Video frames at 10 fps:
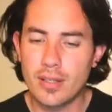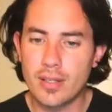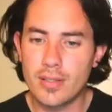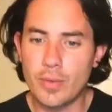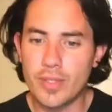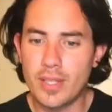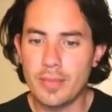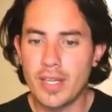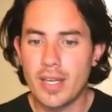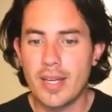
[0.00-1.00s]
Can someone
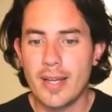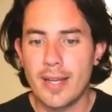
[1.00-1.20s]
tell me?